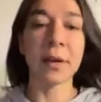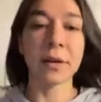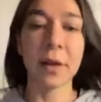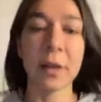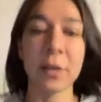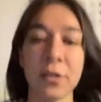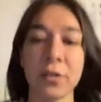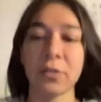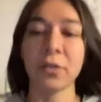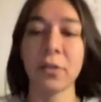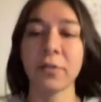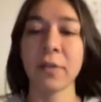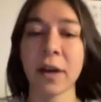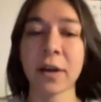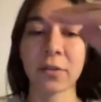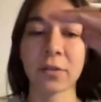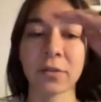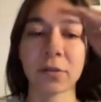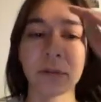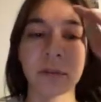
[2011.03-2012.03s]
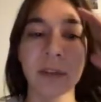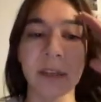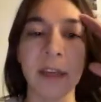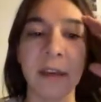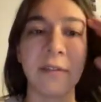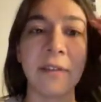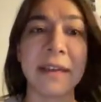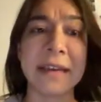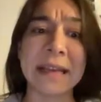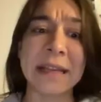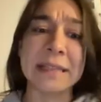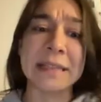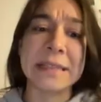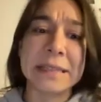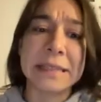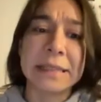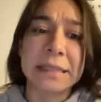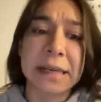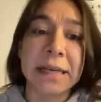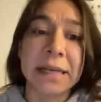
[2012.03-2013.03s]
I don't know. I couldn't give an
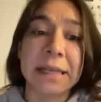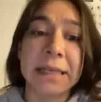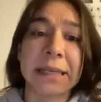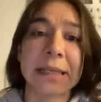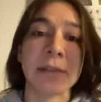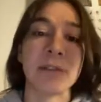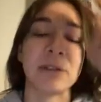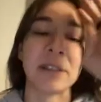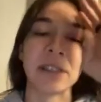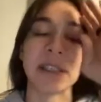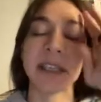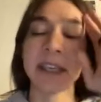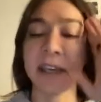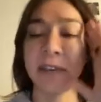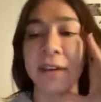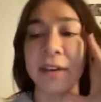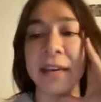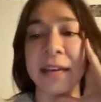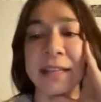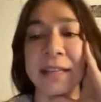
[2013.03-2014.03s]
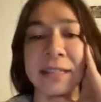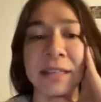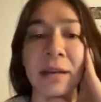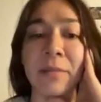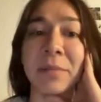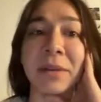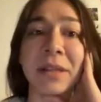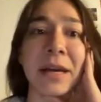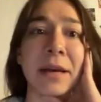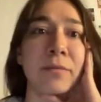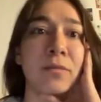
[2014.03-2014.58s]
example.